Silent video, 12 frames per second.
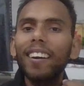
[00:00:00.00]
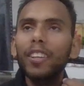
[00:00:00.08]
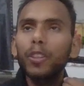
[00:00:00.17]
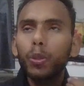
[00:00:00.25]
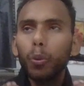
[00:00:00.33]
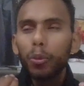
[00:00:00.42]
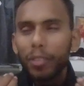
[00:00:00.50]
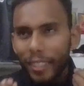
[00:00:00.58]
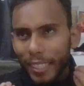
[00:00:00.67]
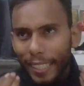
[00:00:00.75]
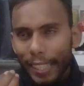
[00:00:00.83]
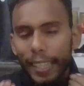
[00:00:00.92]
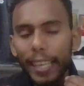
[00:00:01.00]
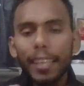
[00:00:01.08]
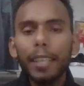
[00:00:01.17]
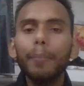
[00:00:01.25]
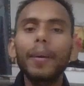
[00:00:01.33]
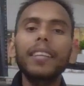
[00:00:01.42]
those key
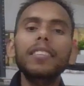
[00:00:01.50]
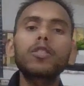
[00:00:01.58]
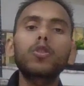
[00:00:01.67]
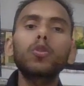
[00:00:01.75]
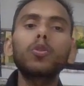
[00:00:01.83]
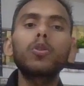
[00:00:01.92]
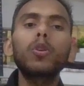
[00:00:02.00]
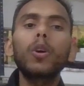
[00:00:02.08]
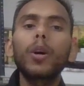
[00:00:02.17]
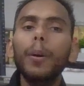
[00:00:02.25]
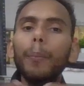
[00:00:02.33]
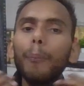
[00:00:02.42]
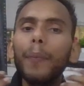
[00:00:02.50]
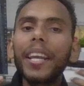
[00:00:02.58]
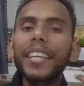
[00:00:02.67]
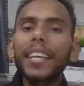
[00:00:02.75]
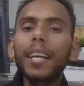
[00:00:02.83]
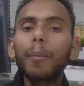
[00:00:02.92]
elements to
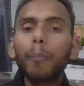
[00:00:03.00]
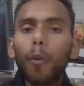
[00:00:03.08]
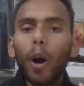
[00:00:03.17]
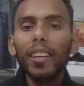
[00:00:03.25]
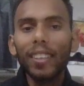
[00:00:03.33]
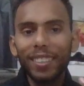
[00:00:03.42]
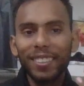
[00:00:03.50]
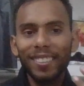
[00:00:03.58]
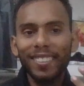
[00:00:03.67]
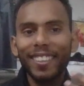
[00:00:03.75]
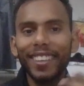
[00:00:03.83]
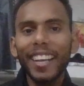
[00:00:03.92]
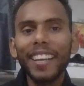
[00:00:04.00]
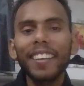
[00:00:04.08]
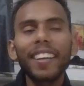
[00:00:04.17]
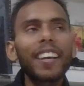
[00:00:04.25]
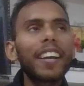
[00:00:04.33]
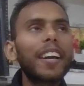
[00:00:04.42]
making a model, right?
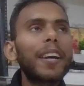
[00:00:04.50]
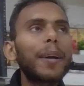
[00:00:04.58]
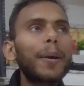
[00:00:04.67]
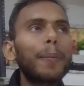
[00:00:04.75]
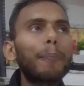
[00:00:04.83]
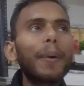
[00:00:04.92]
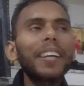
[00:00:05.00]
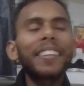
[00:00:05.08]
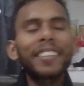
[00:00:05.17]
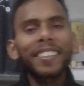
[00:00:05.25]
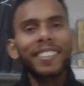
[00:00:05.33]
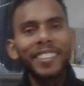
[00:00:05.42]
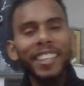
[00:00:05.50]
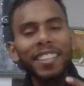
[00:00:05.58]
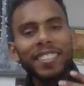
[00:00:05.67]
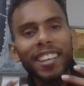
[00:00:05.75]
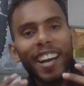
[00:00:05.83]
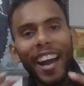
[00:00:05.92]
But there
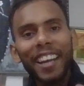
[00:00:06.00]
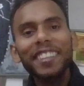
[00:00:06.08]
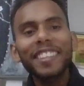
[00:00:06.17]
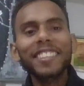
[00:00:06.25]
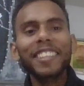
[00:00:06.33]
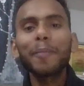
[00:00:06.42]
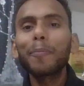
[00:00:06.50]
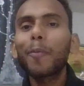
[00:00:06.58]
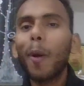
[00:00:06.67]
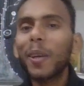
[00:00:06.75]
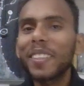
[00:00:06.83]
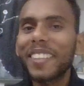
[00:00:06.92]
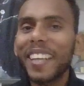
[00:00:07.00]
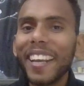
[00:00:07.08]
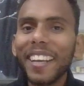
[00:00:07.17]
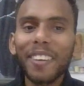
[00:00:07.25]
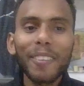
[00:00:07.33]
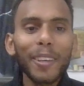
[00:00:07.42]
is another important
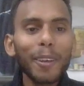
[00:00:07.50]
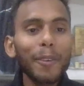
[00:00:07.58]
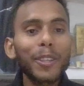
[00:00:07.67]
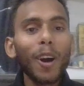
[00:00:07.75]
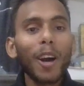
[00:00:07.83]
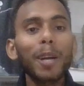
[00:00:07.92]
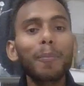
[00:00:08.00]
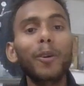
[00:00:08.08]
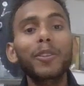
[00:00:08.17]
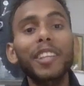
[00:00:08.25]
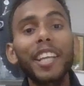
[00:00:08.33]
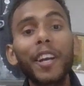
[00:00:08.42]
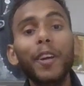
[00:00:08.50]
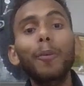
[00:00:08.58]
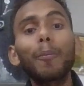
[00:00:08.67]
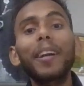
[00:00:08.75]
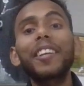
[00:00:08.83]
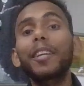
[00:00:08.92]
thing. Whenever we talk about the
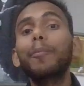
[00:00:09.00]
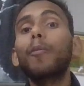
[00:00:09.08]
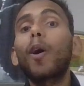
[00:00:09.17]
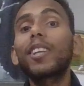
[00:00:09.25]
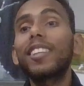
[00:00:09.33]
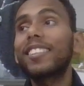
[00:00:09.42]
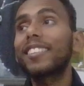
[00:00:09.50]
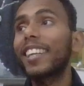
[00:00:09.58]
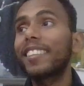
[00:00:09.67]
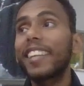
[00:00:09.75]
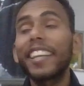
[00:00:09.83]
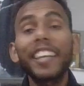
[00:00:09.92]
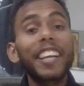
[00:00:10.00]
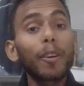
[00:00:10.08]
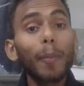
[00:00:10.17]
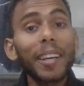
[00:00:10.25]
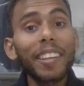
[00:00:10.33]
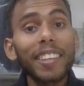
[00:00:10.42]
econometric model, then in
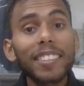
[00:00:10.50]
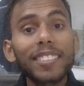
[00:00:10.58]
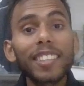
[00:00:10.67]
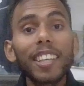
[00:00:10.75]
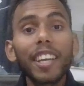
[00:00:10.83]
econometrics,